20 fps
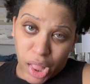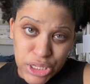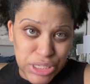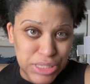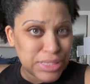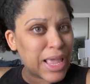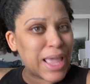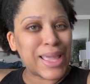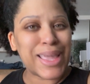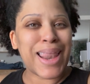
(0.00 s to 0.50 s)

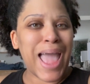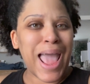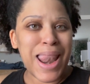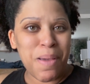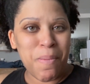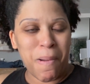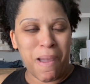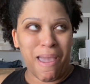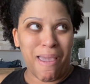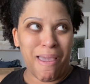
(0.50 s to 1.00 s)
Take it
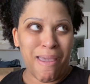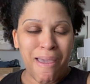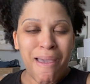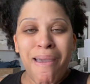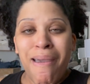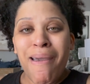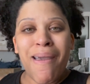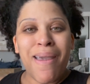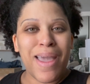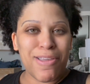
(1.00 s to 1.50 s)
anyway.
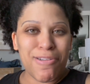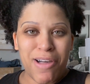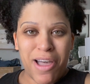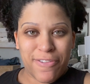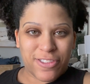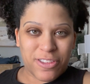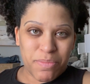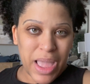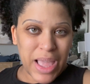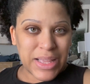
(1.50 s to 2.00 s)
And you'll have
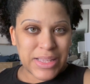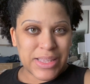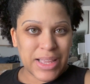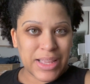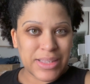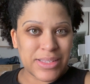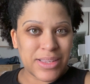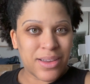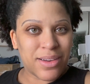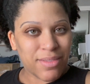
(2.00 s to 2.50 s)
some
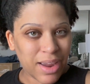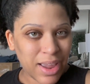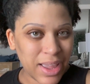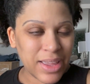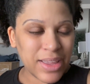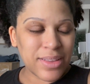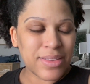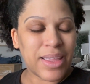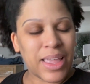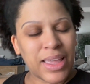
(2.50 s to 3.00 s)
excess,
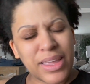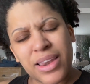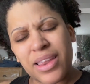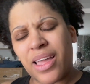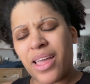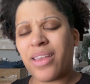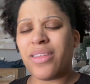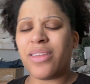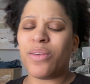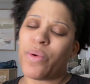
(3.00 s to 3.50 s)
right? Take it
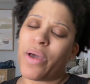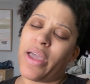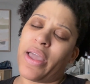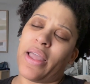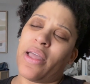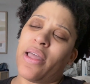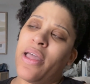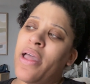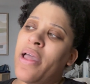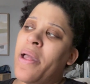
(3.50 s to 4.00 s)
anyway.
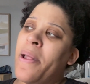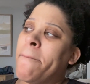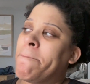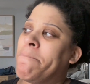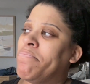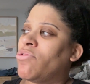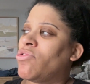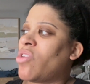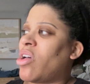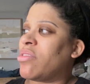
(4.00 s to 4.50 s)

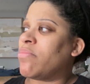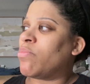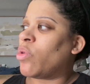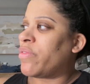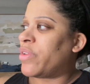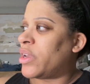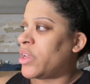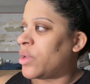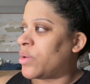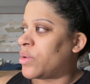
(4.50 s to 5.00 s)
Saw some more
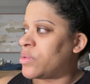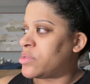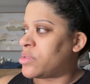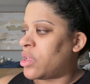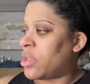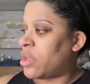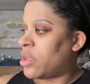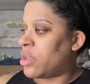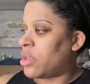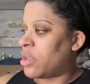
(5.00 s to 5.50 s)
videos.
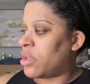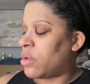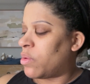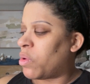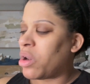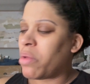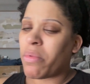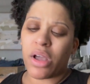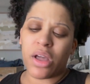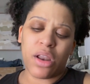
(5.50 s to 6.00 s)

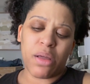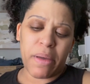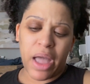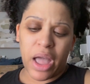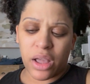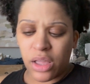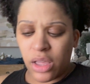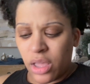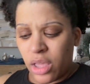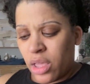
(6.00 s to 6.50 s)
What am I going to
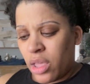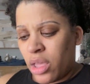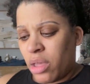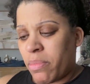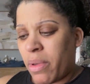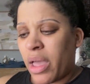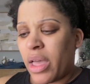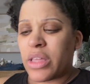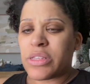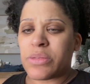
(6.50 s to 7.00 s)
pack?
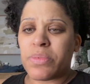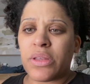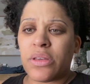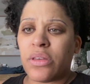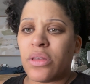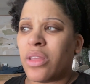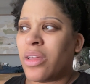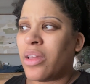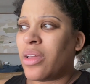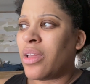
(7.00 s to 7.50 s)
My husband's
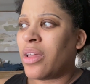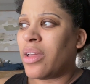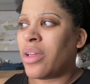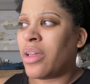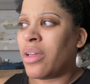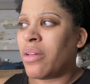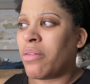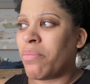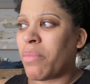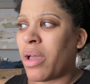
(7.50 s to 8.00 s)

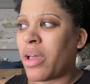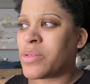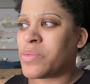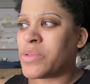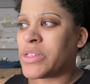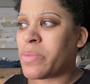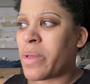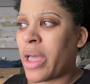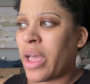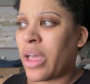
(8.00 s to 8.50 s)

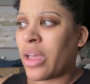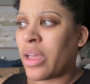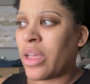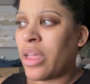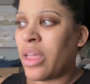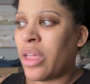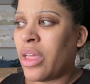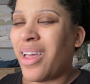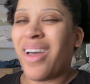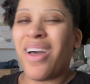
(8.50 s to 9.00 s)
bag.
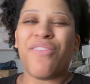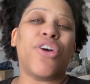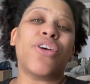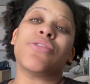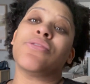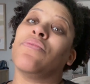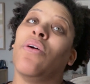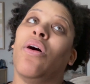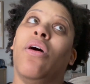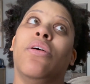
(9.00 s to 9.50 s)
First
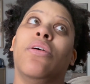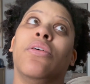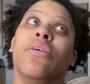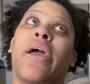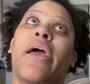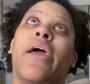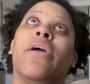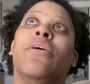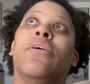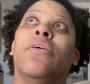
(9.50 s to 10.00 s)
of all,
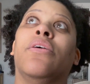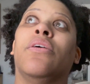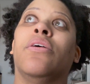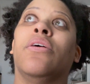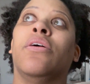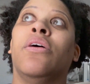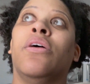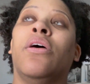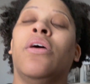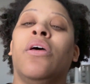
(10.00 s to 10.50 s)
okay,
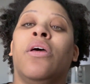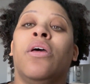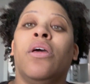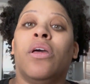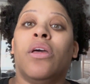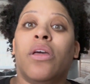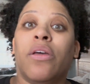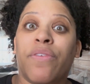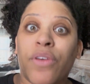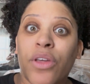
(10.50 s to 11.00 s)

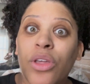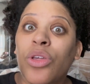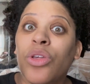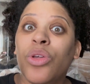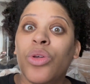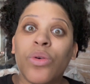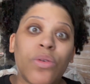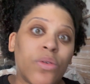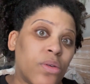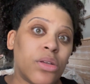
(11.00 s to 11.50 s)
if
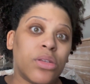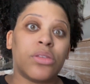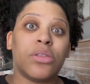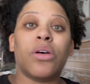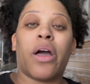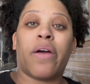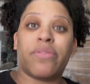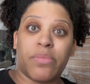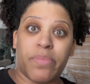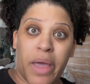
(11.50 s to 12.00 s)
you still
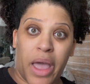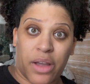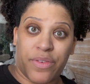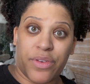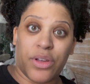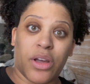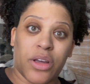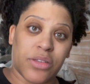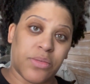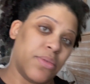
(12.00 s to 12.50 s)
have to pack for
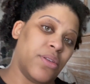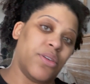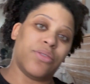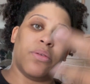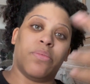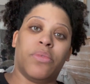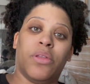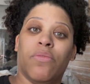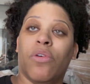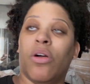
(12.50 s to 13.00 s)
your husband, there's
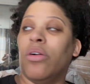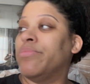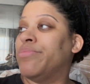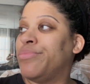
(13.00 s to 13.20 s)
something wrong.